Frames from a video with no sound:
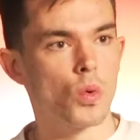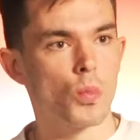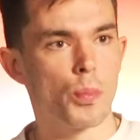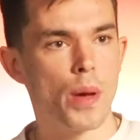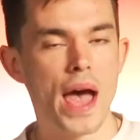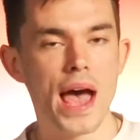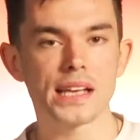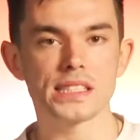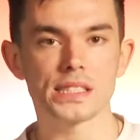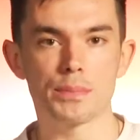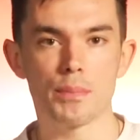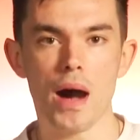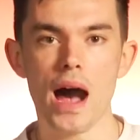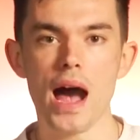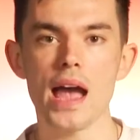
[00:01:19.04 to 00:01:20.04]
passed
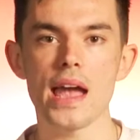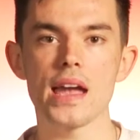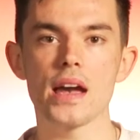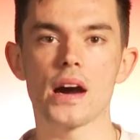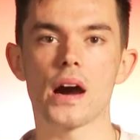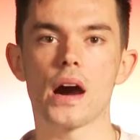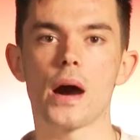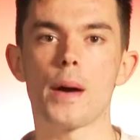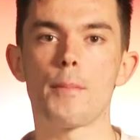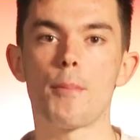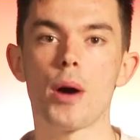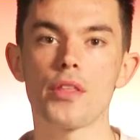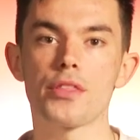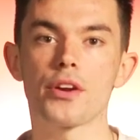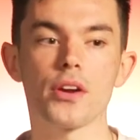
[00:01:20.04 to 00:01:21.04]
by a
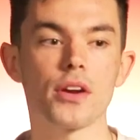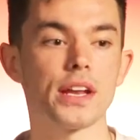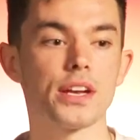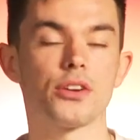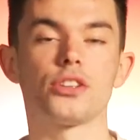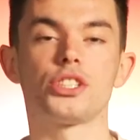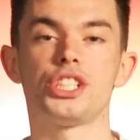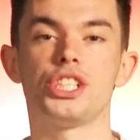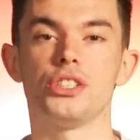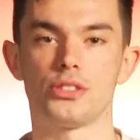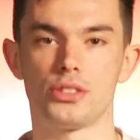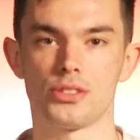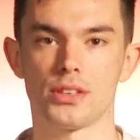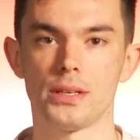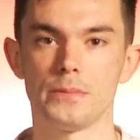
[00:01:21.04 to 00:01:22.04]
mother and her
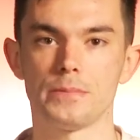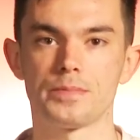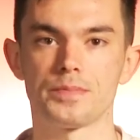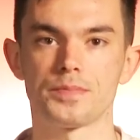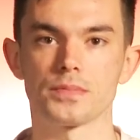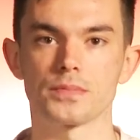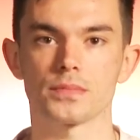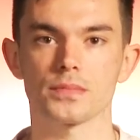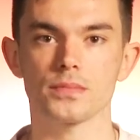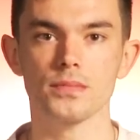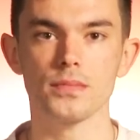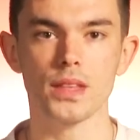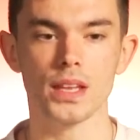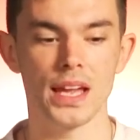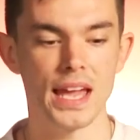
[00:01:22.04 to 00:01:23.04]
children.
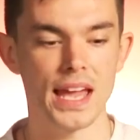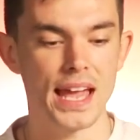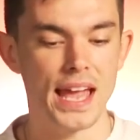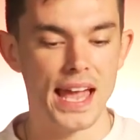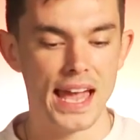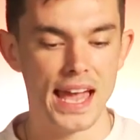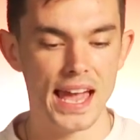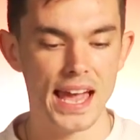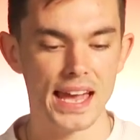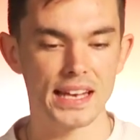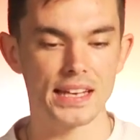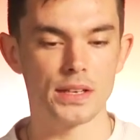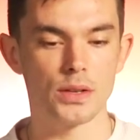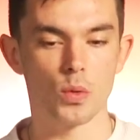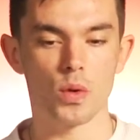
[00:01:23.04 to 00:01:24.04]

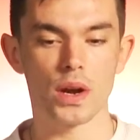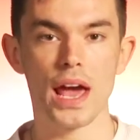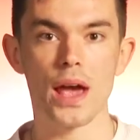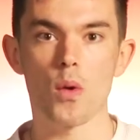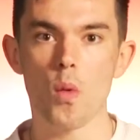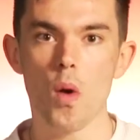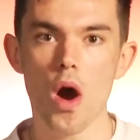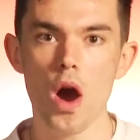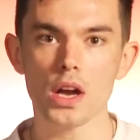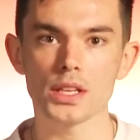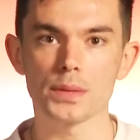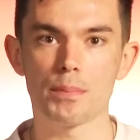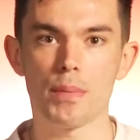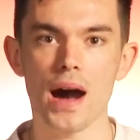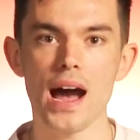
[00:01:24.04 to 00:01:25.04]
And when I
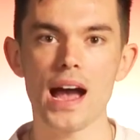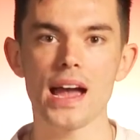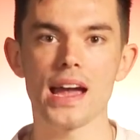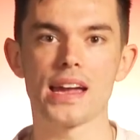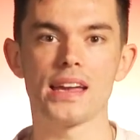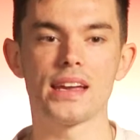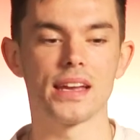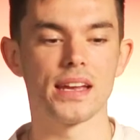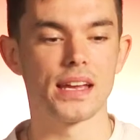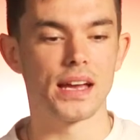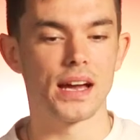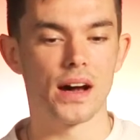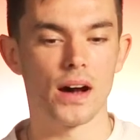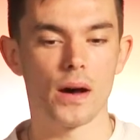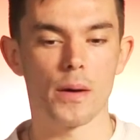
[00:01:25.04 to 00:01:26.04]
walked by,
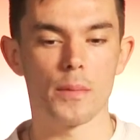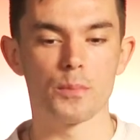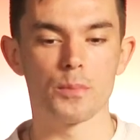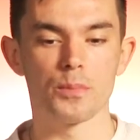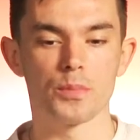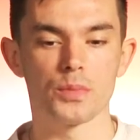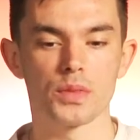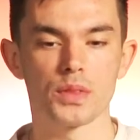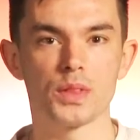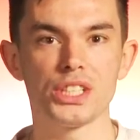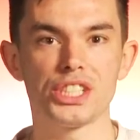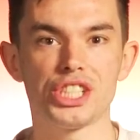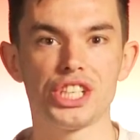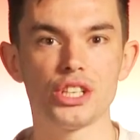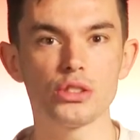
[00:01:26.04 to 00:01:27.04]
the
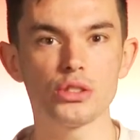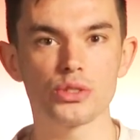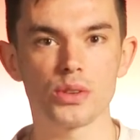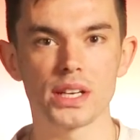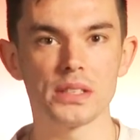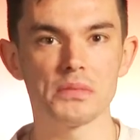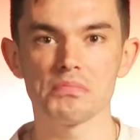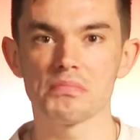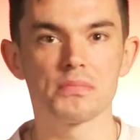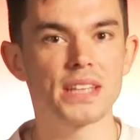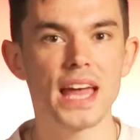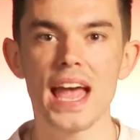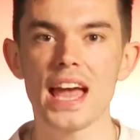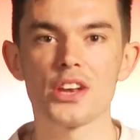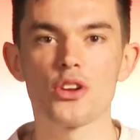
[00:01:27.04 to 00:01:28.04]
children,
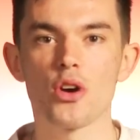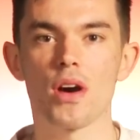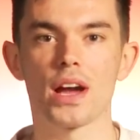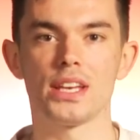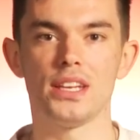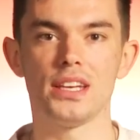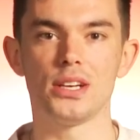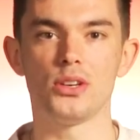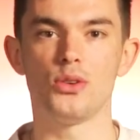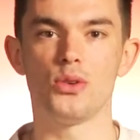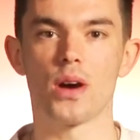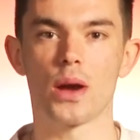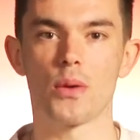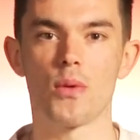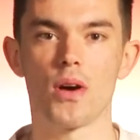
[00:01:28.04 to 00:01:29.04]
they had no idea who
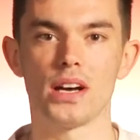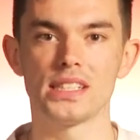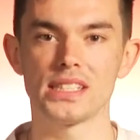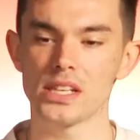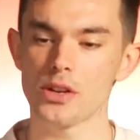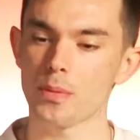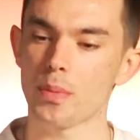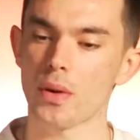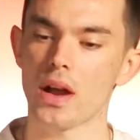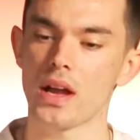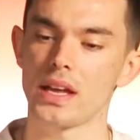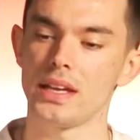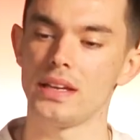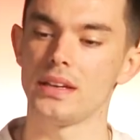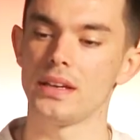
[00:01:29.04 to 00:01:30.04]
I was. They were
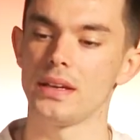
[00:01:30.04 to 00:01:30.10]
probably